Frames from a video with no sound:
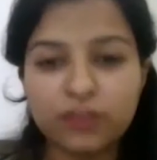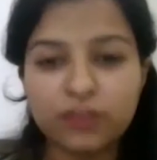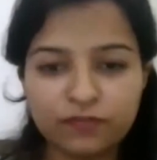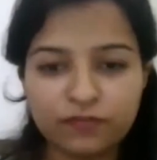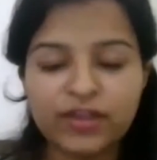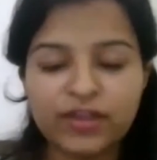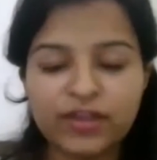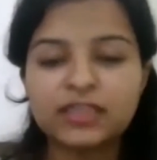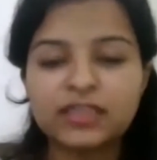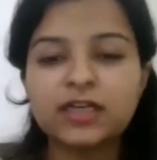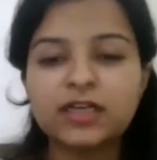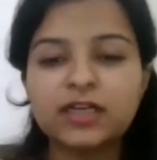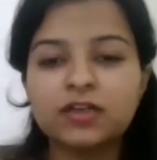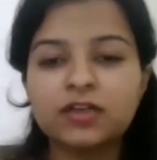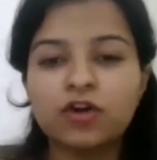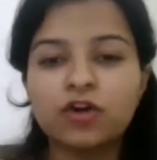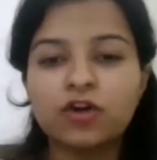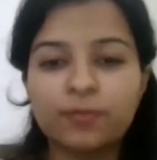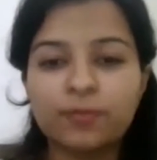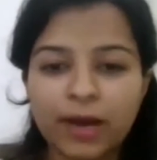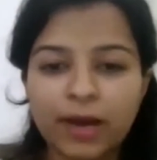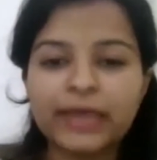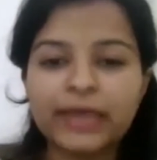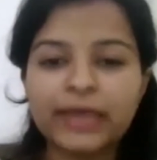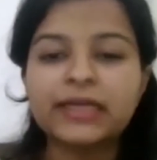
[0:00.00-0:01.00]
whether your
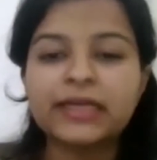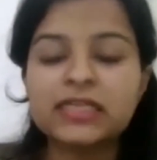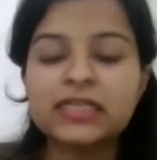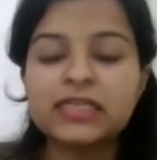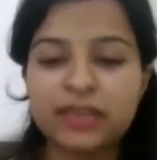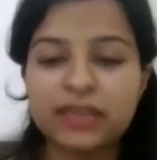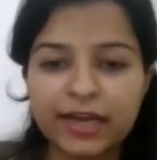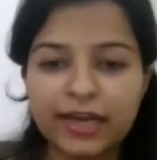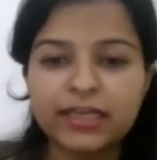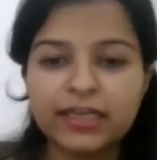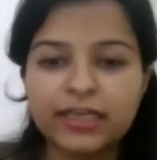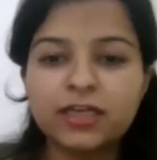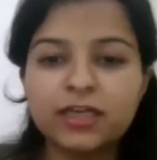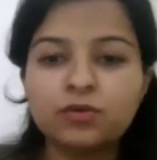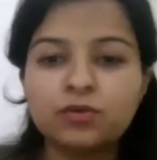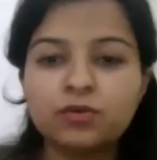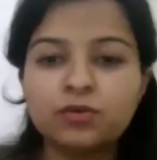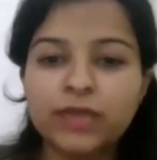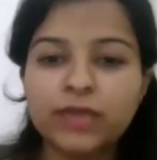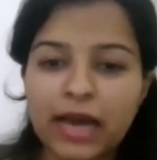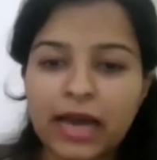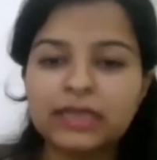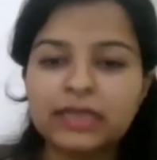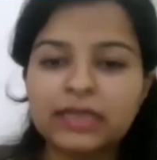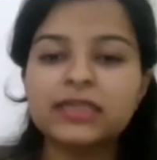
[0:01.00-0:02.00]
mind is ready to
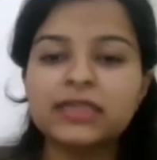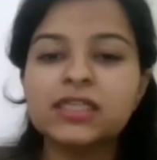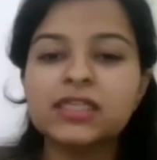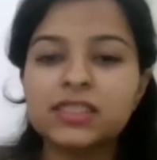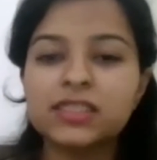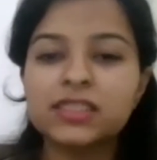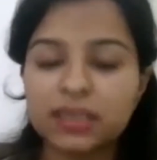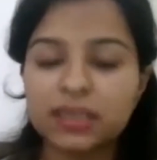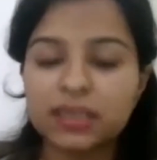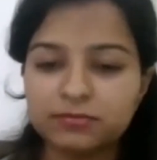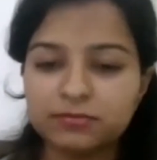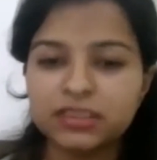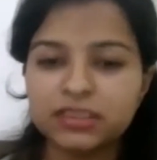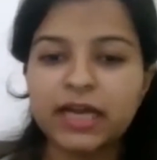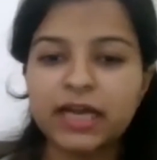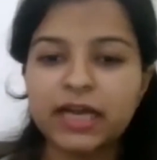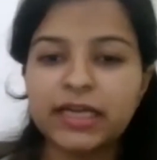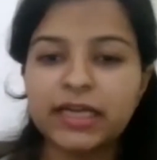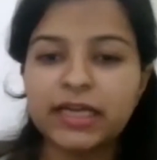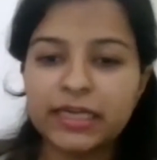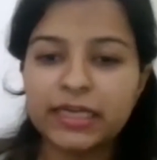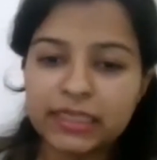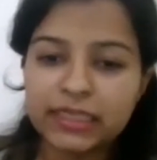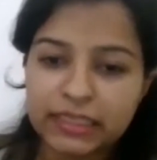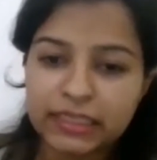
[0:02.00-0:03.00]
tackle this
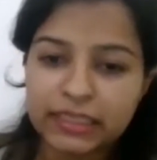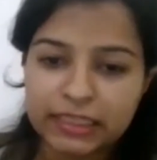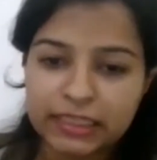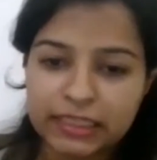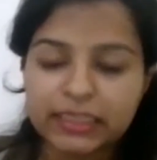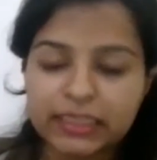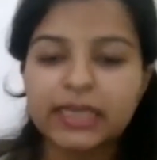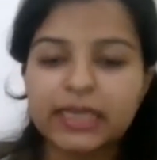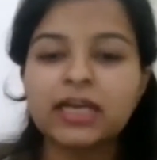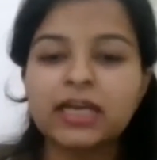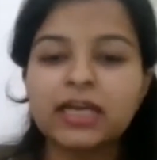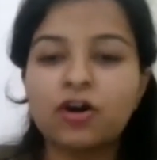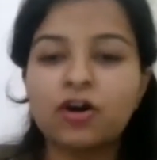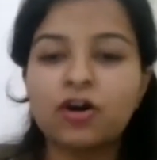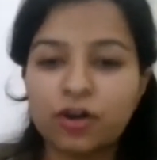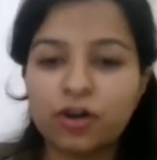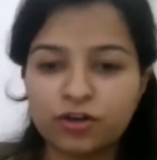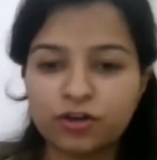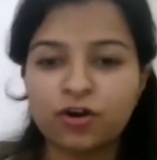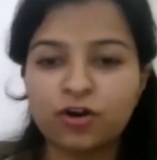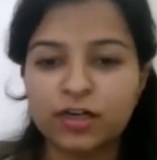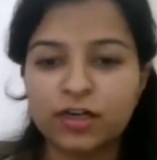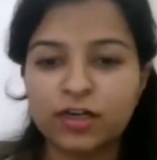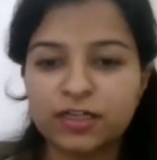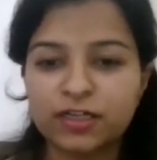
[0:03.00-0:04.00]
subject in detail or
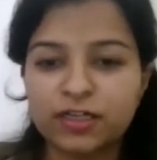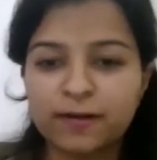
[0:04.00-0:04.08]
not,